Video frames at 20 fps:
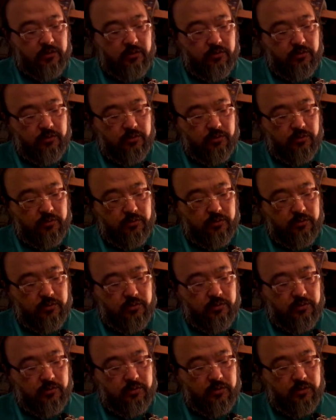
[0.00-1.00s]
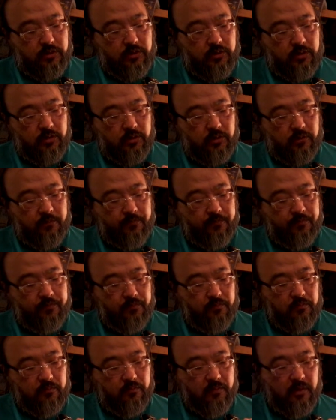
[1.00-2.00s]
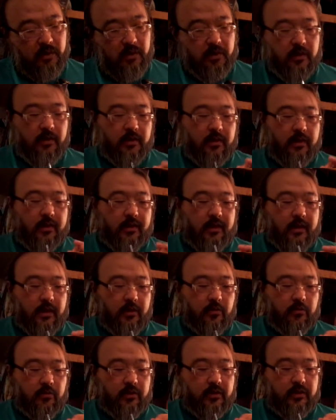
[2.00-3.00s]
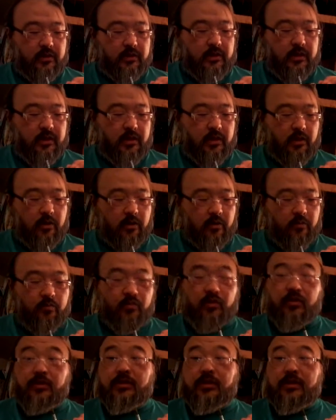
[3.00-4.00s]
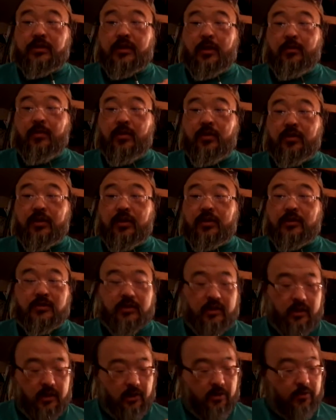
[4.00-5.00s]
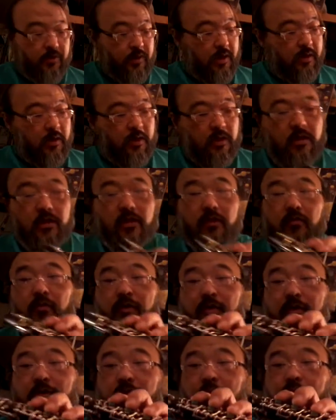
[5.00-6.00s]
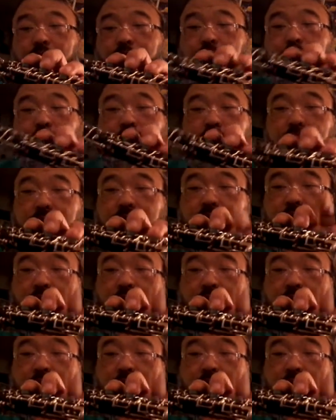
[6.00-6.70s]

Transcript: loose. So I can't really tell. Most of the time you can tell that when you push